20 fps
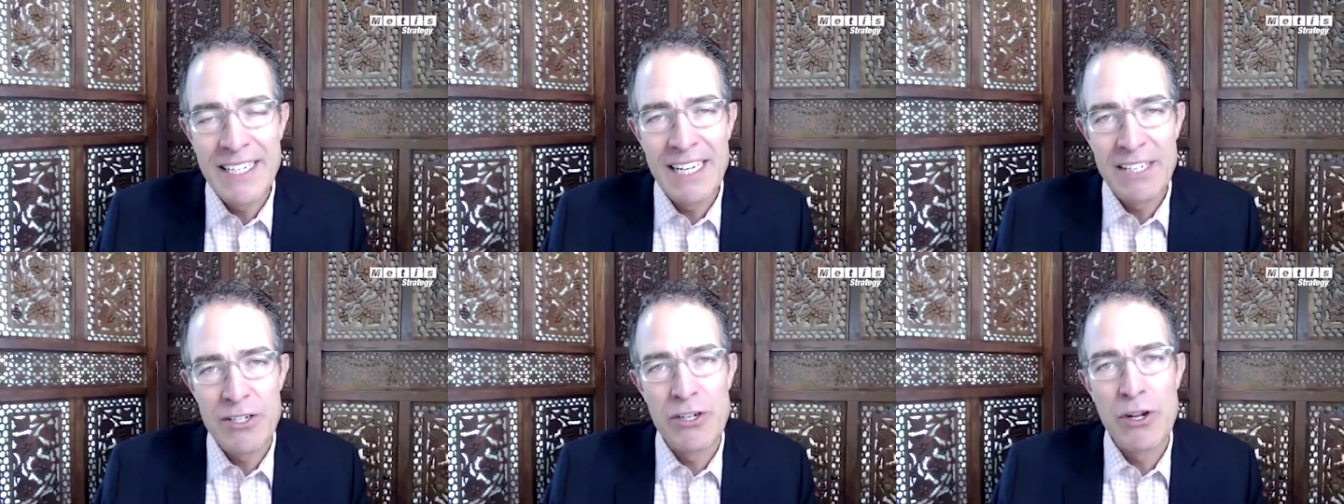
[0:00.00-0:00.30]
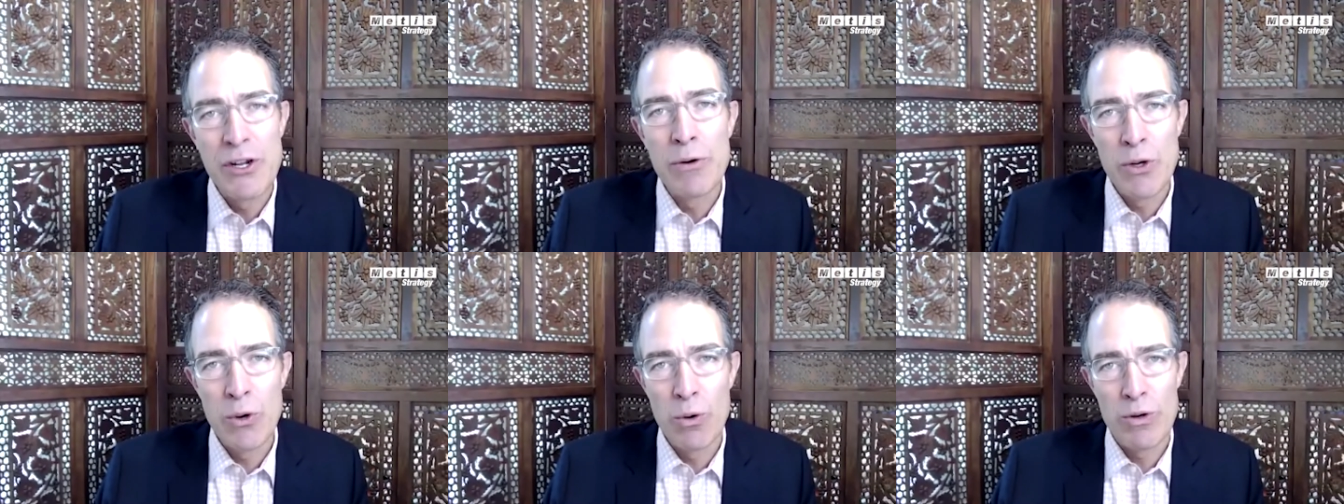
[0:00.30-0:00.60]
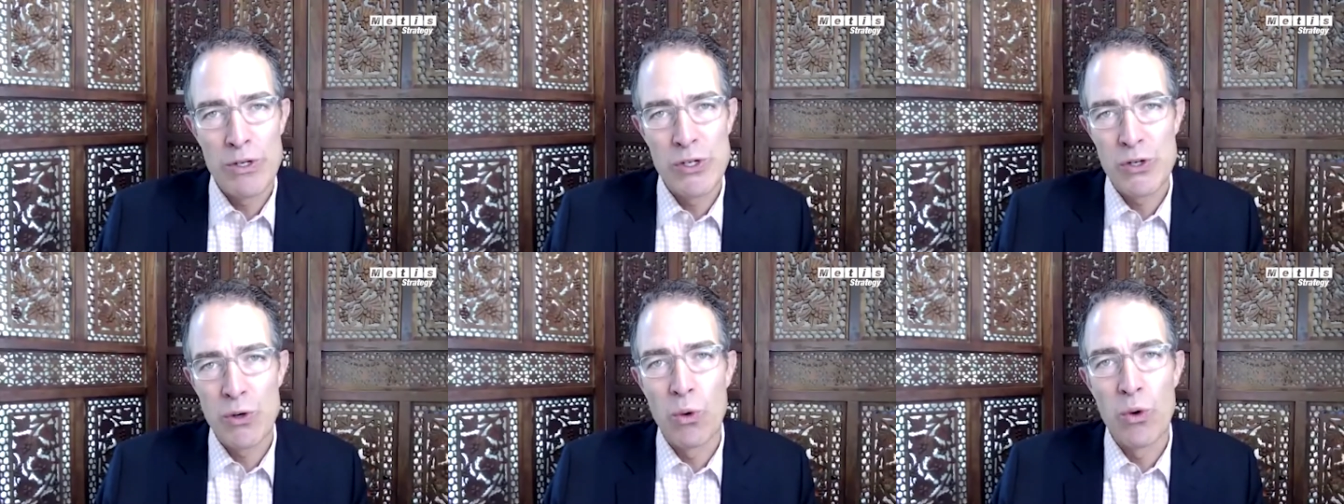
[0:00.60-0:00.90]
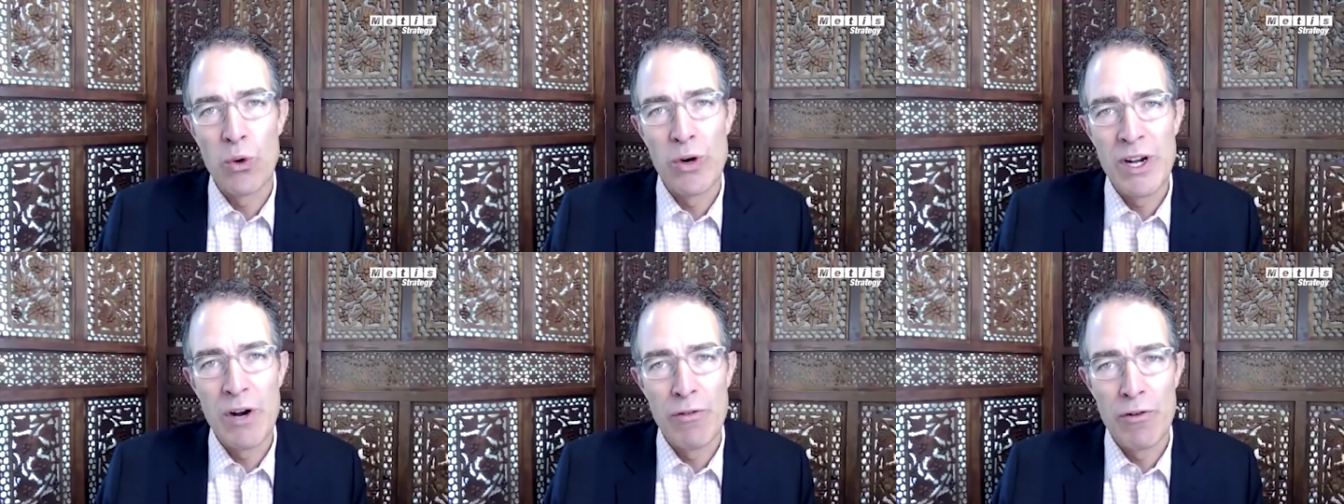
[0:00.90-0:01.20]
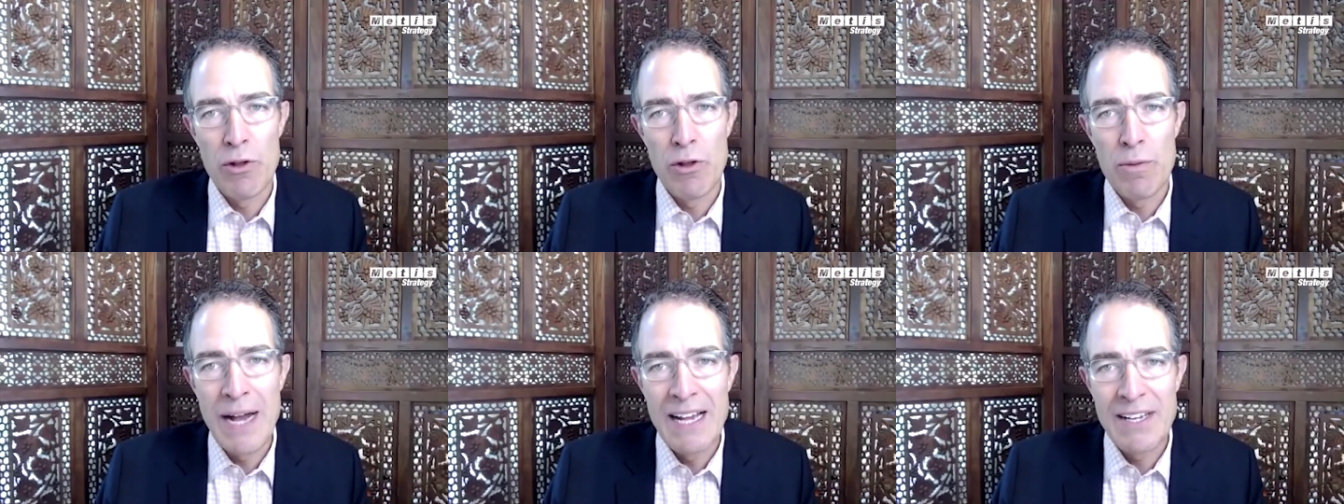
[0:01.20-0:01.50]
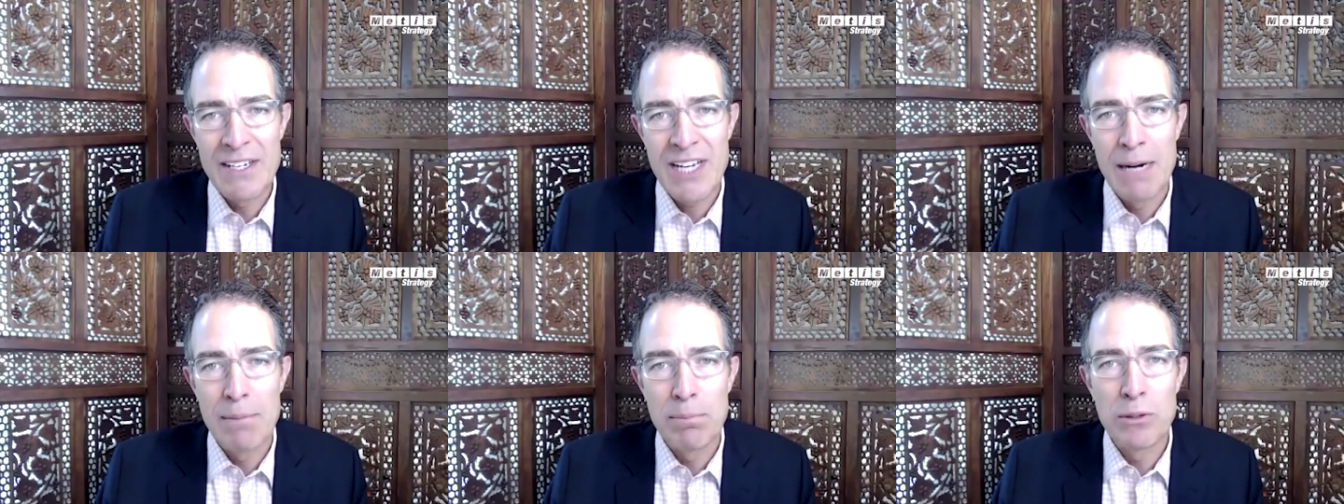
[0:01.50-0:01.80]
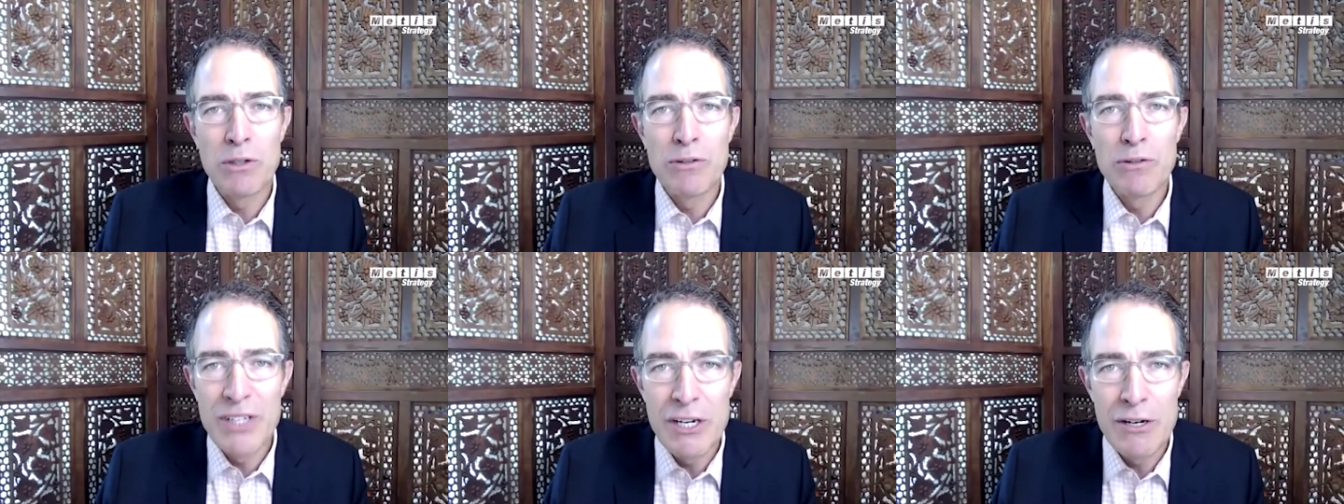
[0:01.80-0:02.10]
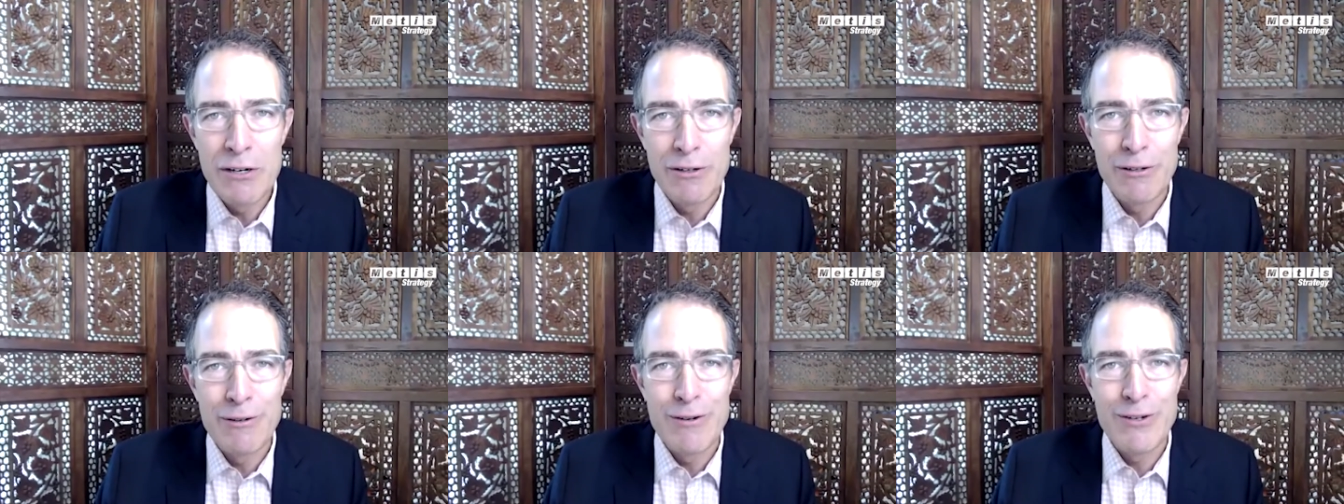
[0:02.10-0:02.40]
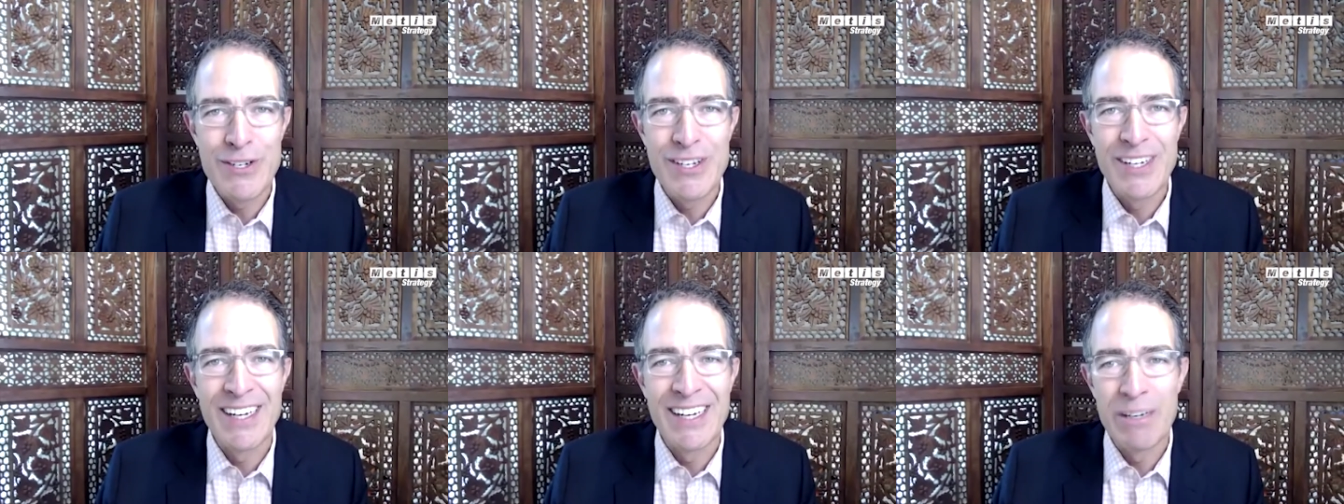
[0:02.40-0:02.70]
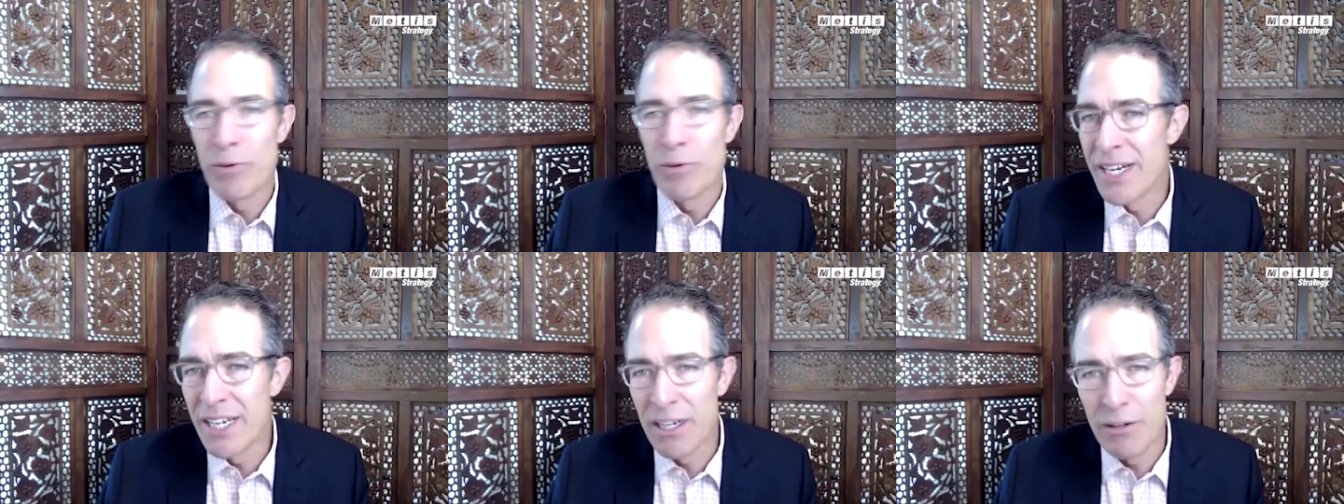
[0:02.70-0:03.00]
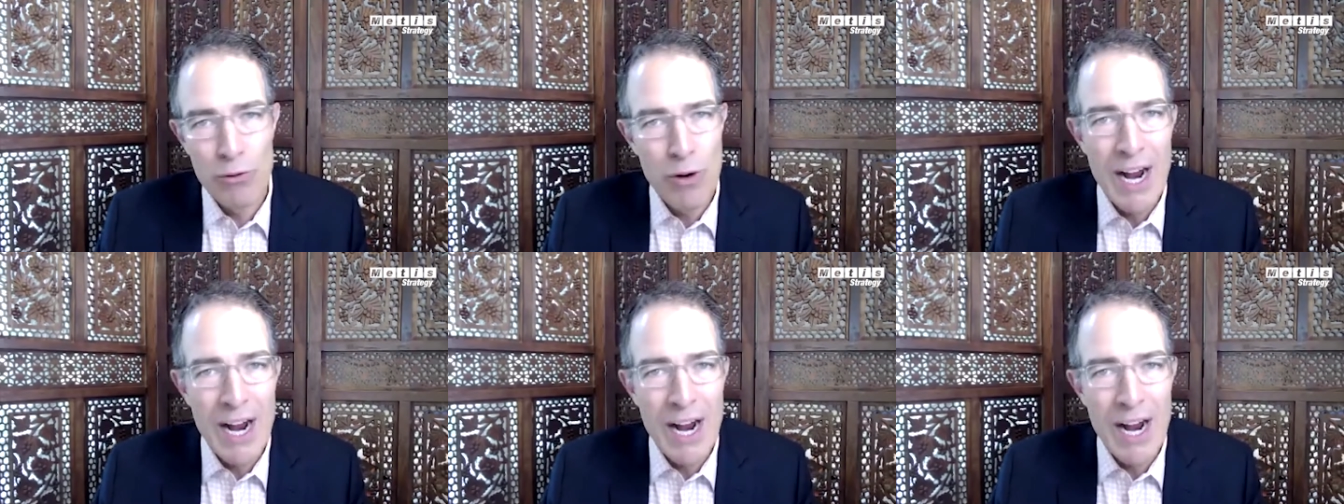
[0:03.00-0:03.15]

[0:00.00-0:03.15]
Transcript: get to know your story over the past couple of years, uh, and reading a